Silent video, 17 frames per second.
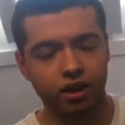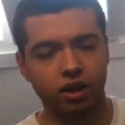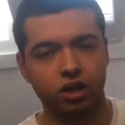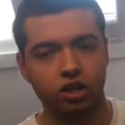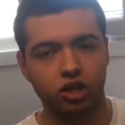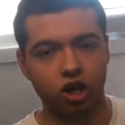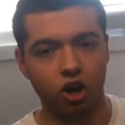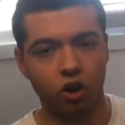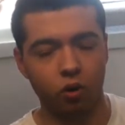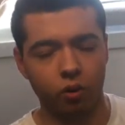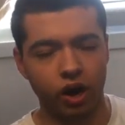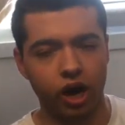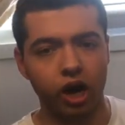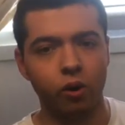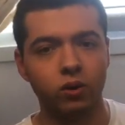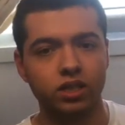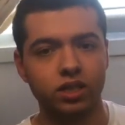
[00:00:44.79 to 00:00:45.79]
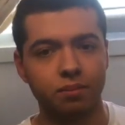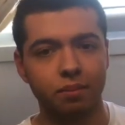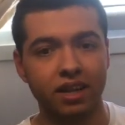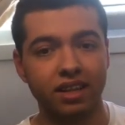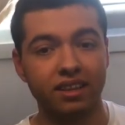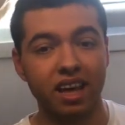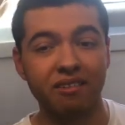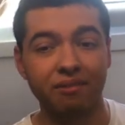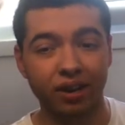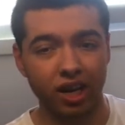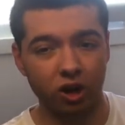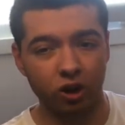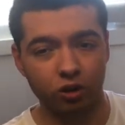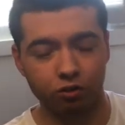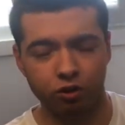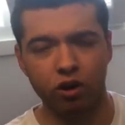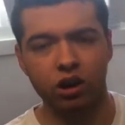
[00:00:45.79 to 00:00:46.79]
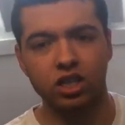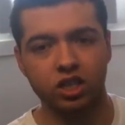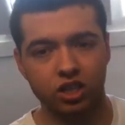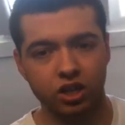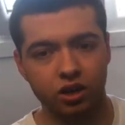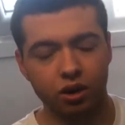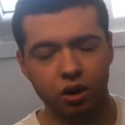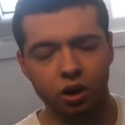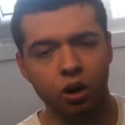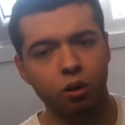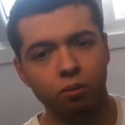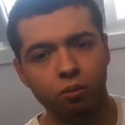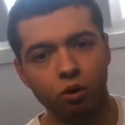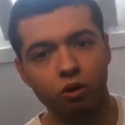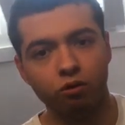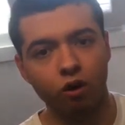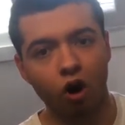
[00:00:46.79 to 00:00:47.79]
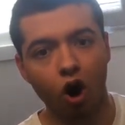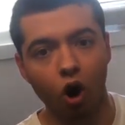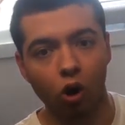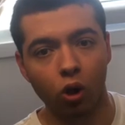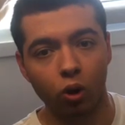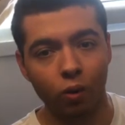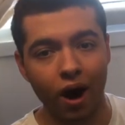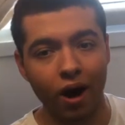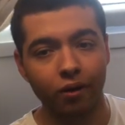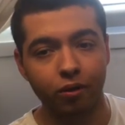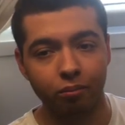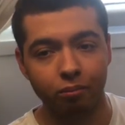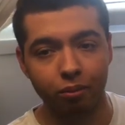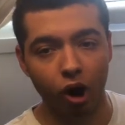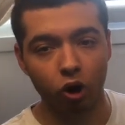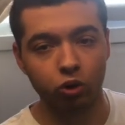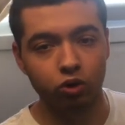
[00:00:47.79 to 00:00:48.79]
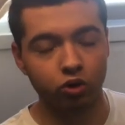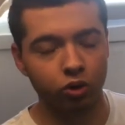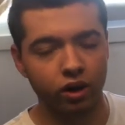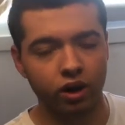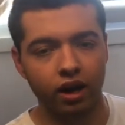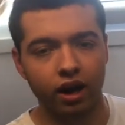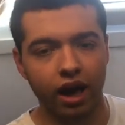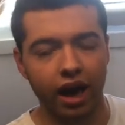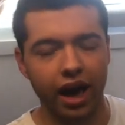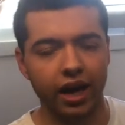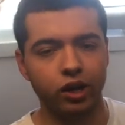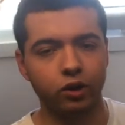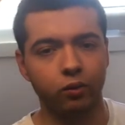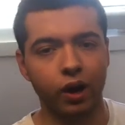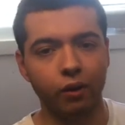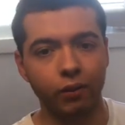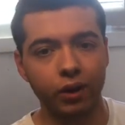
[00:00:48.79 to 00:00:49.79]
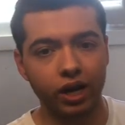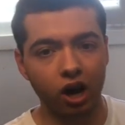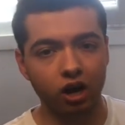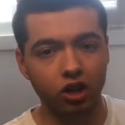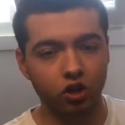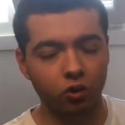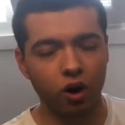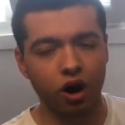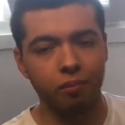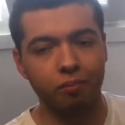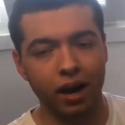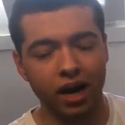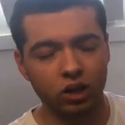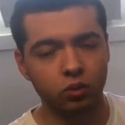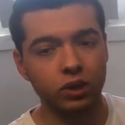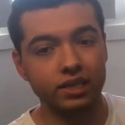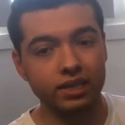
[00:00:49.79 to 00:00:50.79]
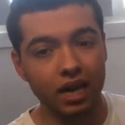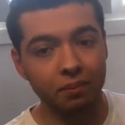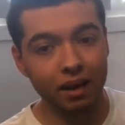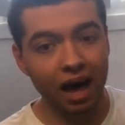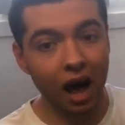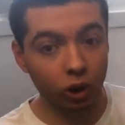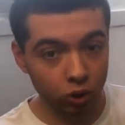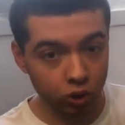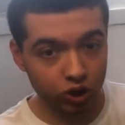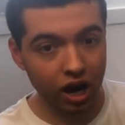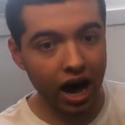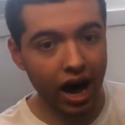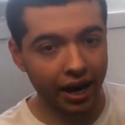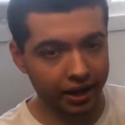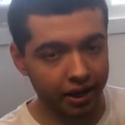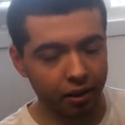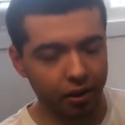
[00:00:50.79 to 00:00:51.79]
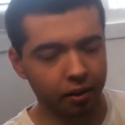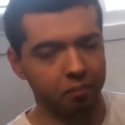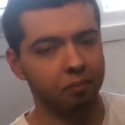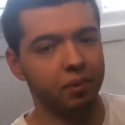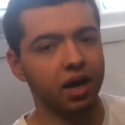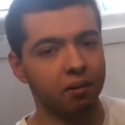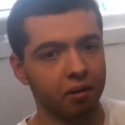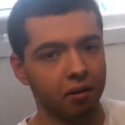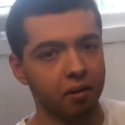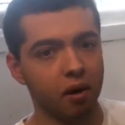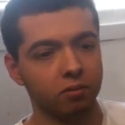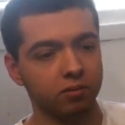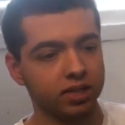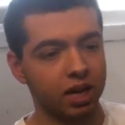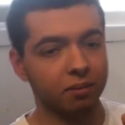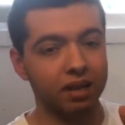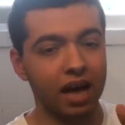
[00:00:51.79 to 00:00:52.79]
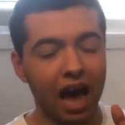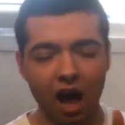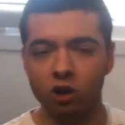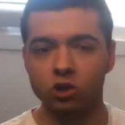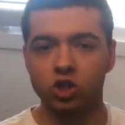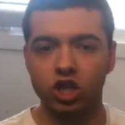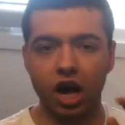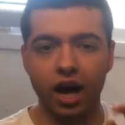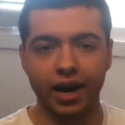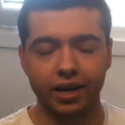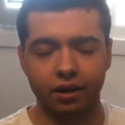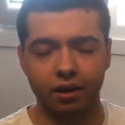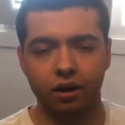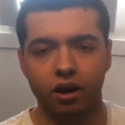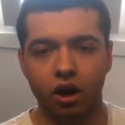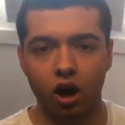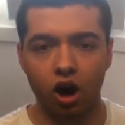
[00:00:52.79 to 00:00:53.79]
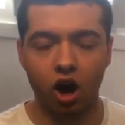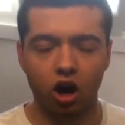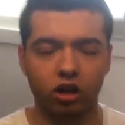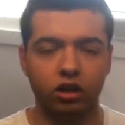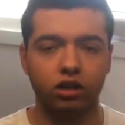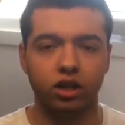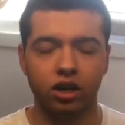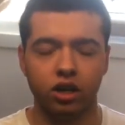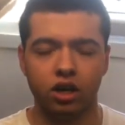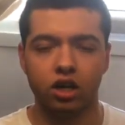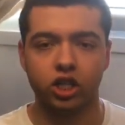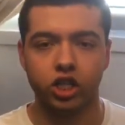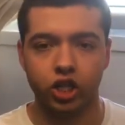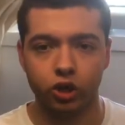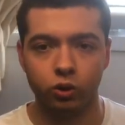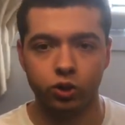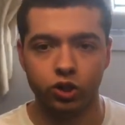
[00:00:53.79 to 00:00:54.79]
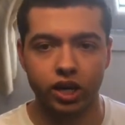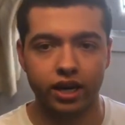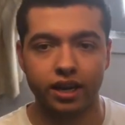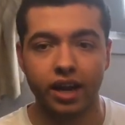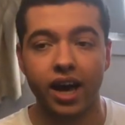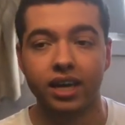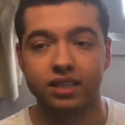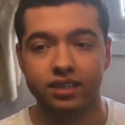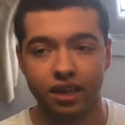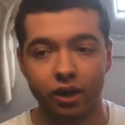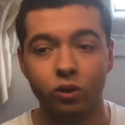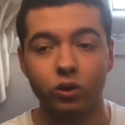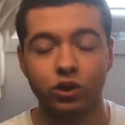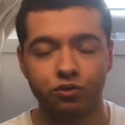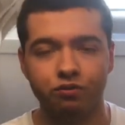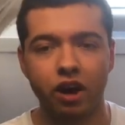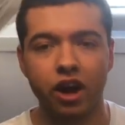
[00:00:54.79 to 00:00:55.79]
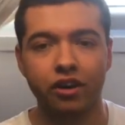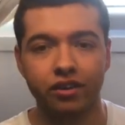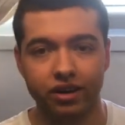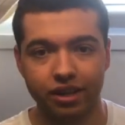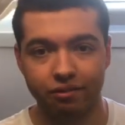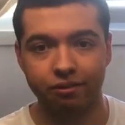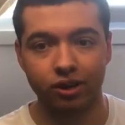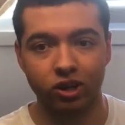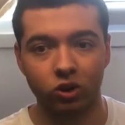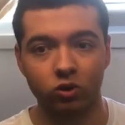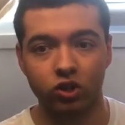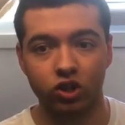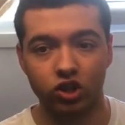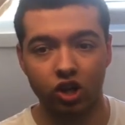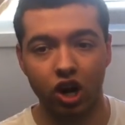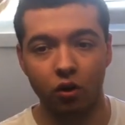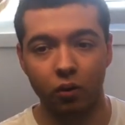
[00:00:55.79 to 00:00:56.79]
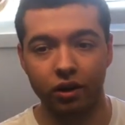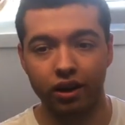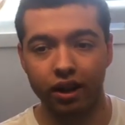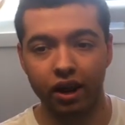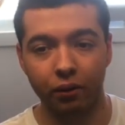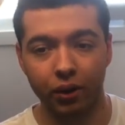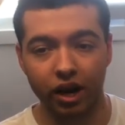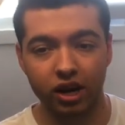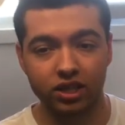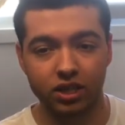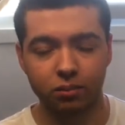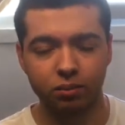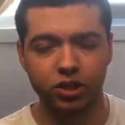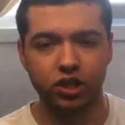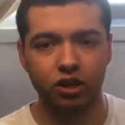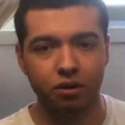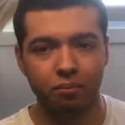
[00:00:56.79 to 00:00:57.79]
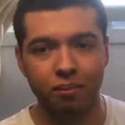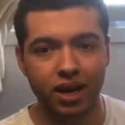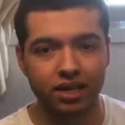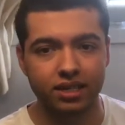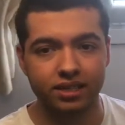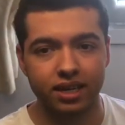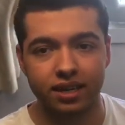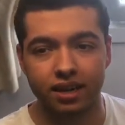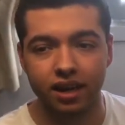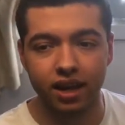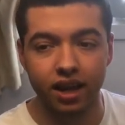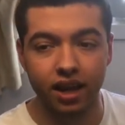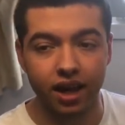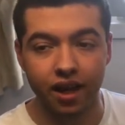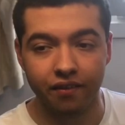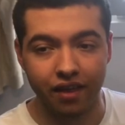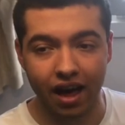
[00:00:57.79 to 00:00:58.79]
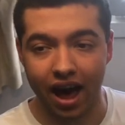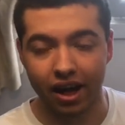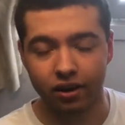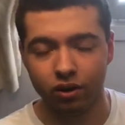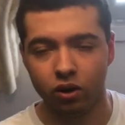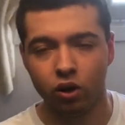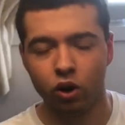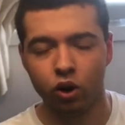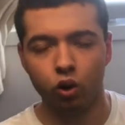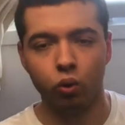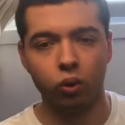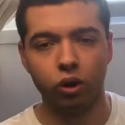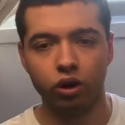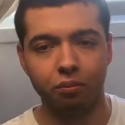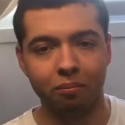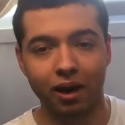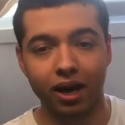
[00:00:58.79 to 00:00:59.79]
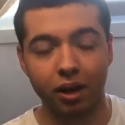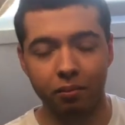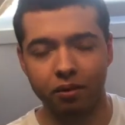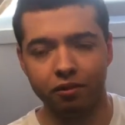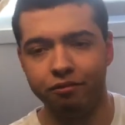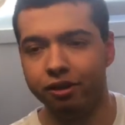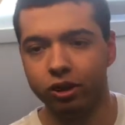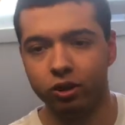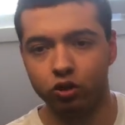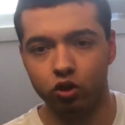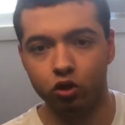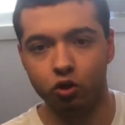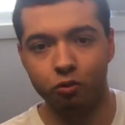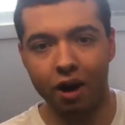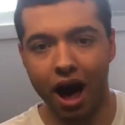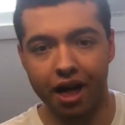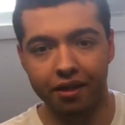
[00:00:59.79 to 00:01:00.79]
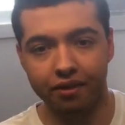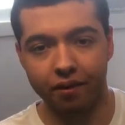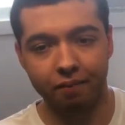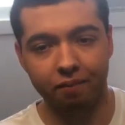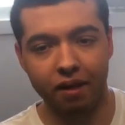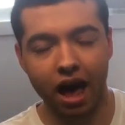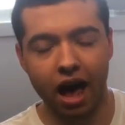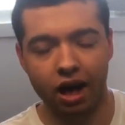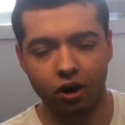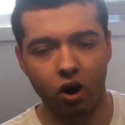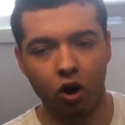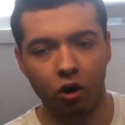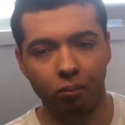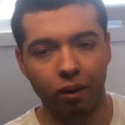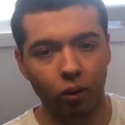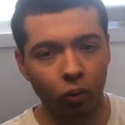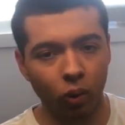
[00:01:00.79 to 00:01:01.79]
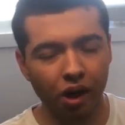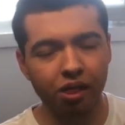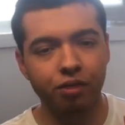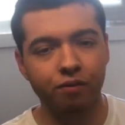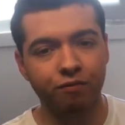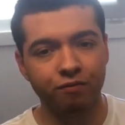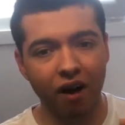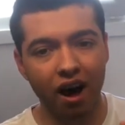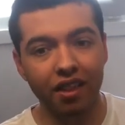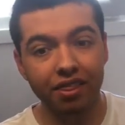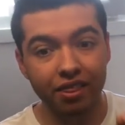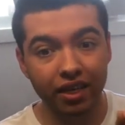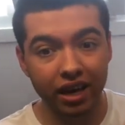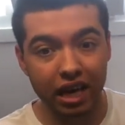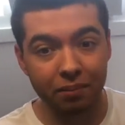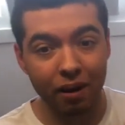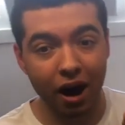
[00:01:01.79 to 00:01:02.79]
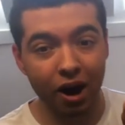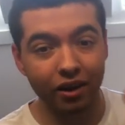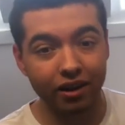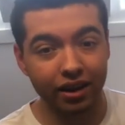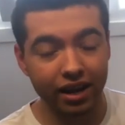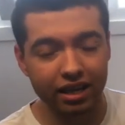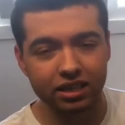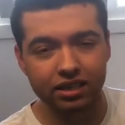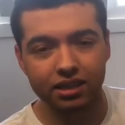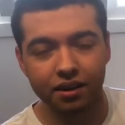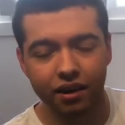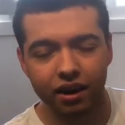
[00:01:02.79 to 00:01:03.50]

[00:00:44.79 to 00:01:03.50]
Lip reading: So, it was a bit difficult for us to move all around the boat. And when we got to our beds, we slept outside. Me and my mom slept outside on Tuesday night. It was very difficult to start with, and then we got some certain medicine that wouldn't make me feel too bad at all. But one fun thing about it is,